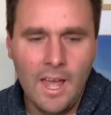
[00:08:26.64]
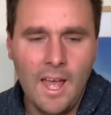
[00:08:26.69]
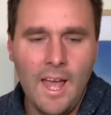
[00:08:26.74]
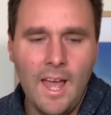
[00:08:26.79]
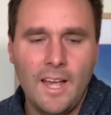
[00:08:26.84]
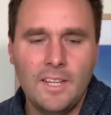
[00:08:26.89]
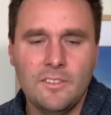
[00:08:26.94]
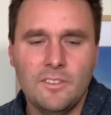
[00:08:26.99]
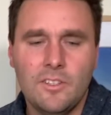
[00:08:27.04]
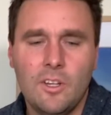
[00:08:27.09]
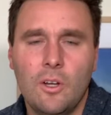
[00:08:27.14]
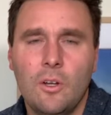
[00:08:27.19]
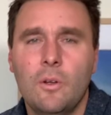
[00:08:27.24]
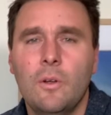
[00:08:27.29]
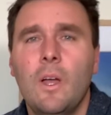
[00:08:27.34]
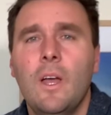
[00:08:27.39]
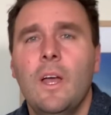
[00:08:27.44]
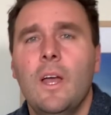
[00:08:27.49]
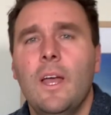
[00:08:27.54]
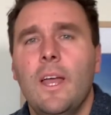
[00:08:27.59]
And
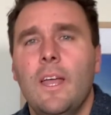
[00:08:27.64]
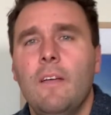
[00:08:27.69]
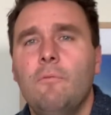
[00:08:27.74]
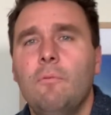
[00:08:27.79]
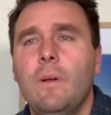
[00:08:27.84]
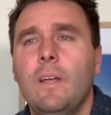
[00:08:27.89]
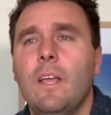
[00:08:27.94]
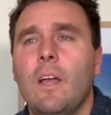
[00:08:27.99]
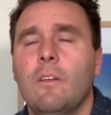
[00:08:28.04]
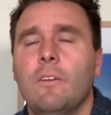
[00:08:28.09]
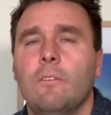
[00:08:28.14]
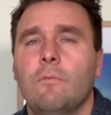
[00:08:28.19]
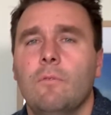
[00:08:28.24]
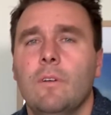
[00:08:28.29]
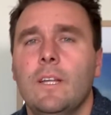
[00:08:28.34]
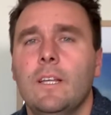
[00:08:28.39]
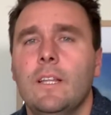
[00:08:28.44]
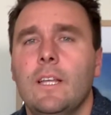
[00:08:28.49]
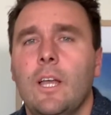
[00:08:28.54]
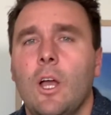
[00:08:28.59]
so if we're going to
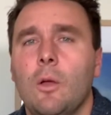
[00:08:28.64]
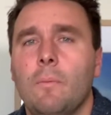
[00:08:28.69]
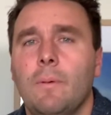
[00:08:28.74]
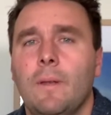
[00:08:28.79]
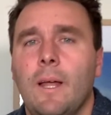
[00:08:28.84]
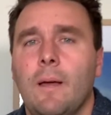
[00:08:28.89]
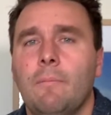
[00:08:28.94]
really open